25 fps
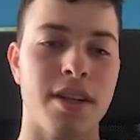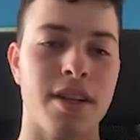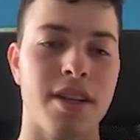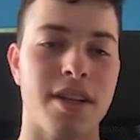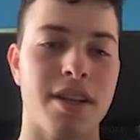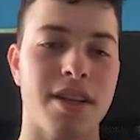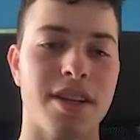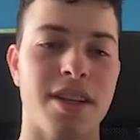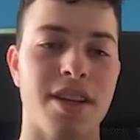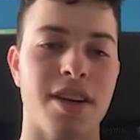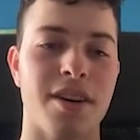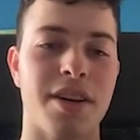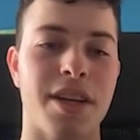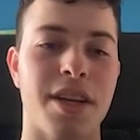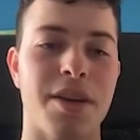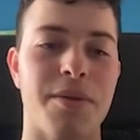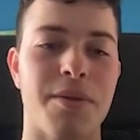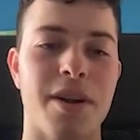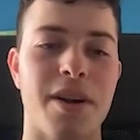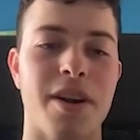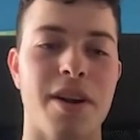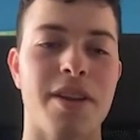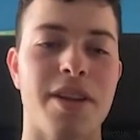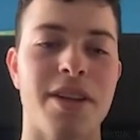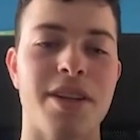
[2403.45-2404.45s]
So he
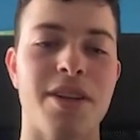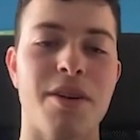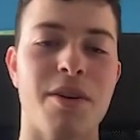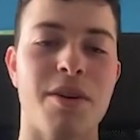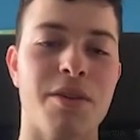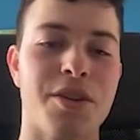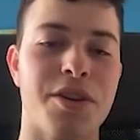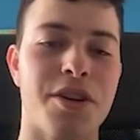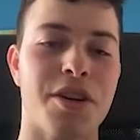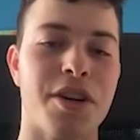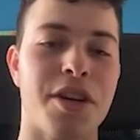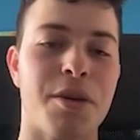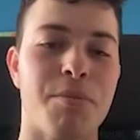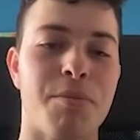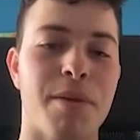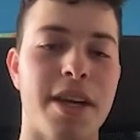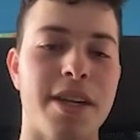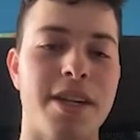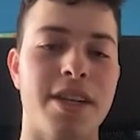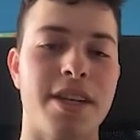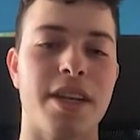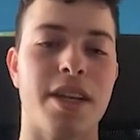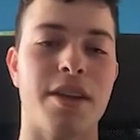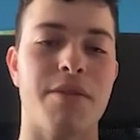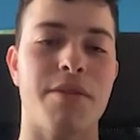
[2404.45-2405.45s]
went on this whole journey
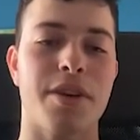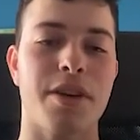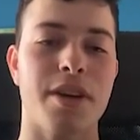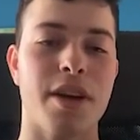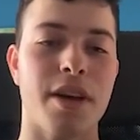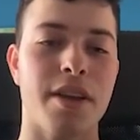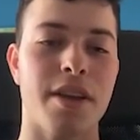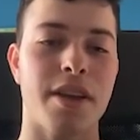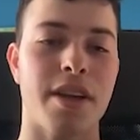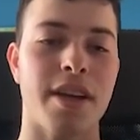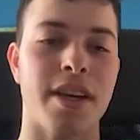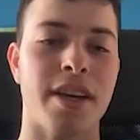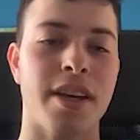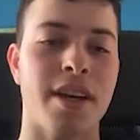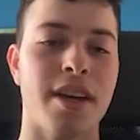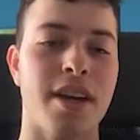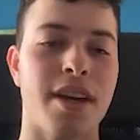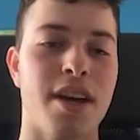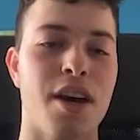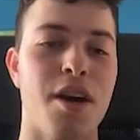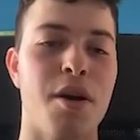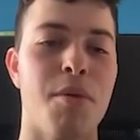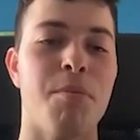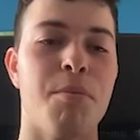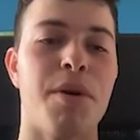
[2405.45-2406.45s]
basically for nothing,
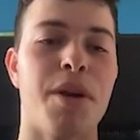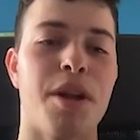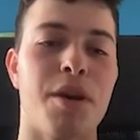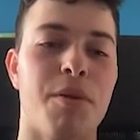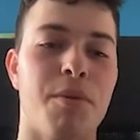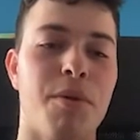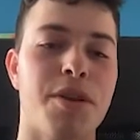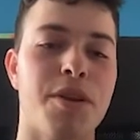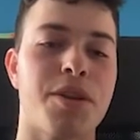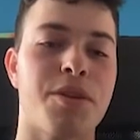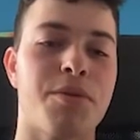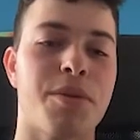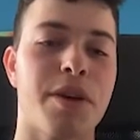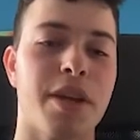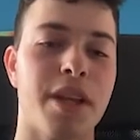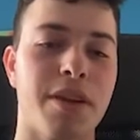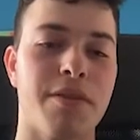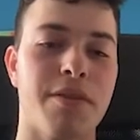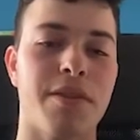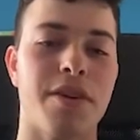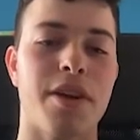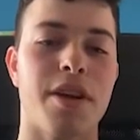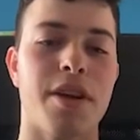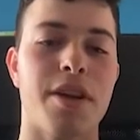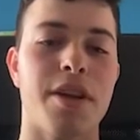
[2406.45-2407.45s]
but it wasn't really
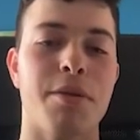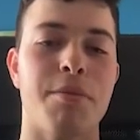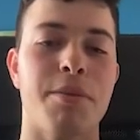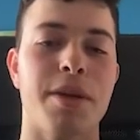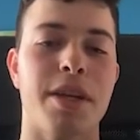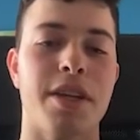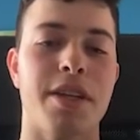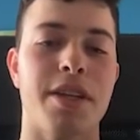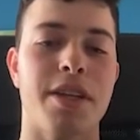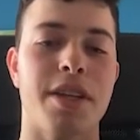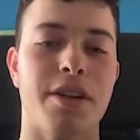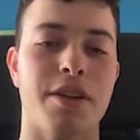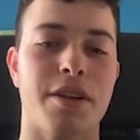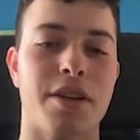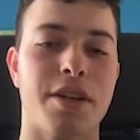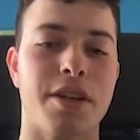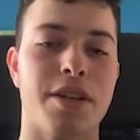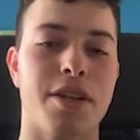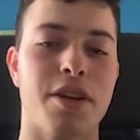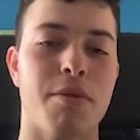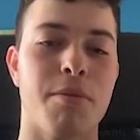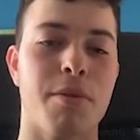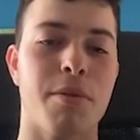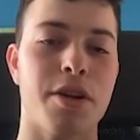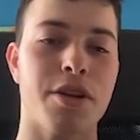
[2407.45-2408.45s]
for nothing because he learned
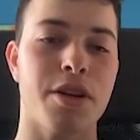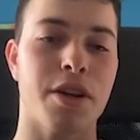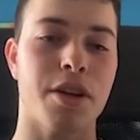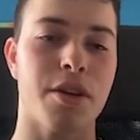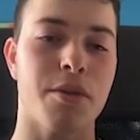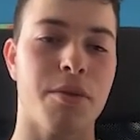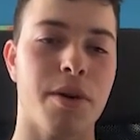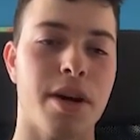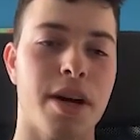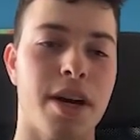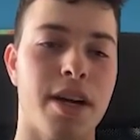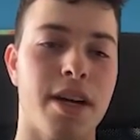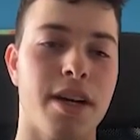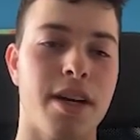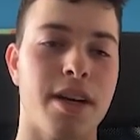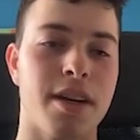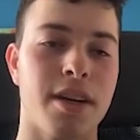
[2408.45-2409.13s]
so much on the way.